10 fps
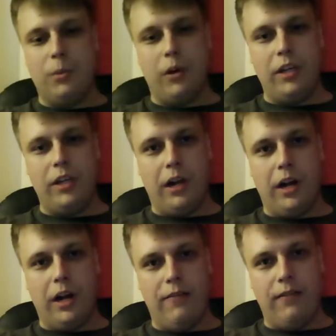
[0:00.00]
you were
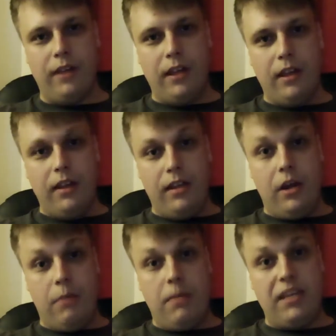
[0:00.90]
kind of,
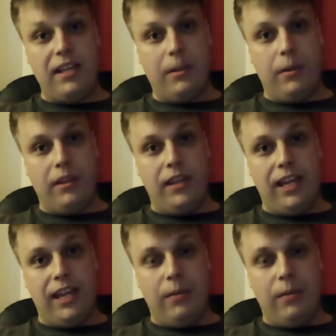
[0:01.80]
missing with the